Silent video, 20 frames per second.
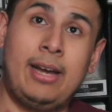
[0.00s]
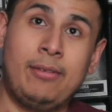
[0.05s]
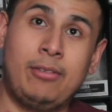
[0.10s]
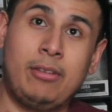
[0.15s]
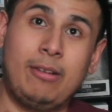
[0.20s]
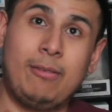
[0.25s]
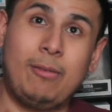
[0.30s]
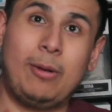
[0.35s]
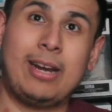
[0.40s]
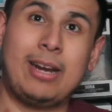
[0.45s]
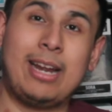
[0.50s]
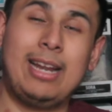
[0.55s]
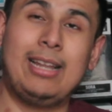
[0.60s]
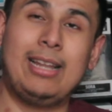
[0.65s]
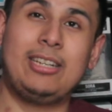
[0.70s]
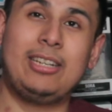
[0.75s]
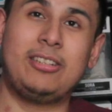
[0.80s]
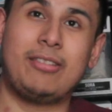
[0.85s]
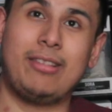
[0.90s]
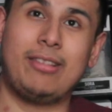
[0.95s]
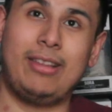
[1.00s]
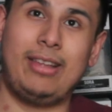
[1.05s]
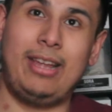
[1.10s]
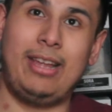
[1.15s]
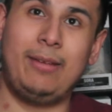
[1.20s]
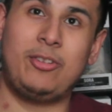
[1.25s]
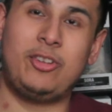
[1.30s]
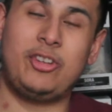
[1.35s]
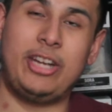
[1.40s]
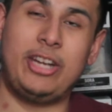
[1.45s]
So everyone kind of like just
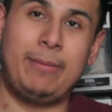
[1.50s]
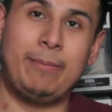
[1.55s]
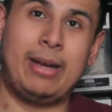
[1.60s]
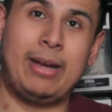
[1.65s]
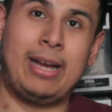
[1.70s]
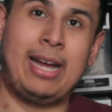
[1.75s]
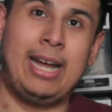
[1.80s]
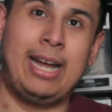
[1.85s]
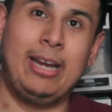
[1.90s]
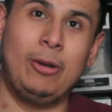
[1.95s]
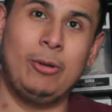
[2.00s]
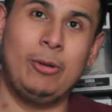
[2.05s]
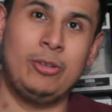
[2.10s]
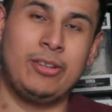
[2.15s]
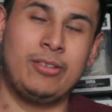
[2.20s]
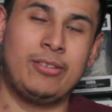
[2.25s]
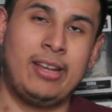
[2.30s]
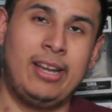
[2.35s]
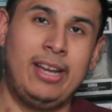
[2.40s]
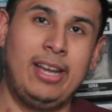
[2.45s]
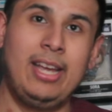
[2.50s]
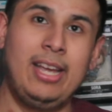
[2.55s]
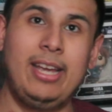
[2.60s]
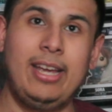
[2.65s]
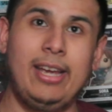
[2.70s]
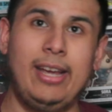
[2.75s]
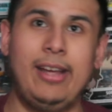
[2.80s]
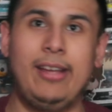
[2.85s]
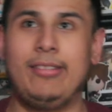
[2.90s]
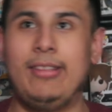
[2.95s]
leaves Chen behind. It was just like,
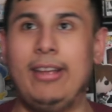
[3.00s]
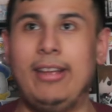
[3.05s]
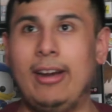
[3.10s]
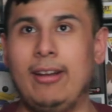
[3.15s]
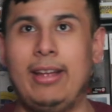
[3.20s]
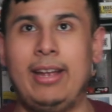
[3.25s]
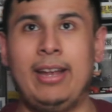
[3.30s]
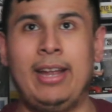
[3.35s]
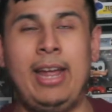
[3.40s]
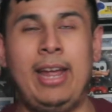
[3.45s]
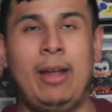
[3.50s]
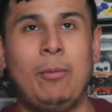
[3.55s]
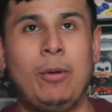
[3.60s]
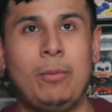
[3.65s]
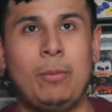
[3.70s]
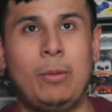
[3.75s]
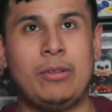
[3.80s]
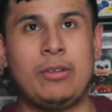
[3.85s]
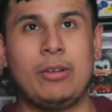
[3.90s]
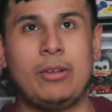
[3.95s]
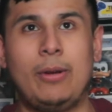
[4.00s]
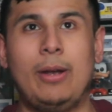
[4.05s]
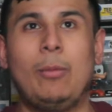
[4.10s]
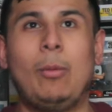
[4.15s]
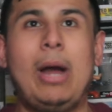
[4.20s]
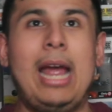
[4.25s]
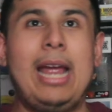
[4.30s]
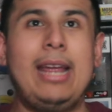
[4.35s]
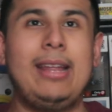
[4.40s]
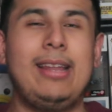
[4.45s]
is there like, hey, what's going on?
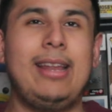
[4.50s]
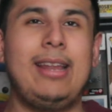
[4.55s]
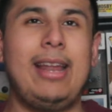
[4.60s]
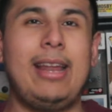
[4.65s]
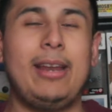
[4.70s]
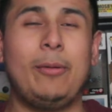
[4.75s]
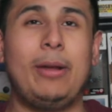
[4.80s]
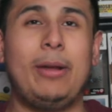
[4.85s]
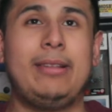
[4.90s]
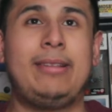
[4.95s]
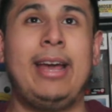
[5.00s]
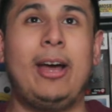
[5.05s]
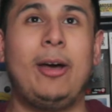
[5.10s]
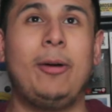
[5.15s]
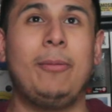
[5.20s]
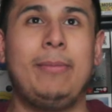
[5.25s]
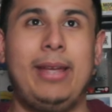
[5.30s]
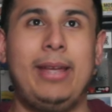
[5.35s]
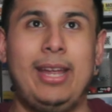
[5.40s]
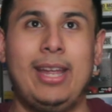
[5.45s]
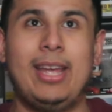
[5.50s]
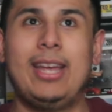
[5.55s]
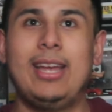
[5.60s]
Why didn't anyone tell me?